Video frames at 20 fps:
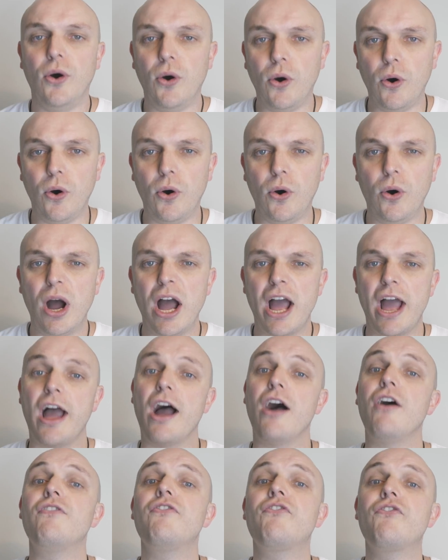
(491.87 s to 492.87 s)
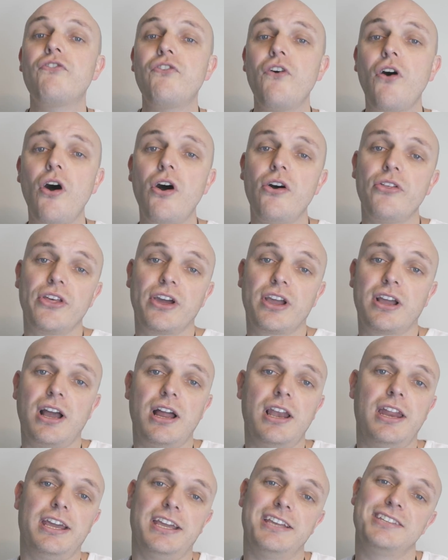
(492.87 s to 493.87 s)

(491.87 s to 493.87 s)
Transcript: or how far the color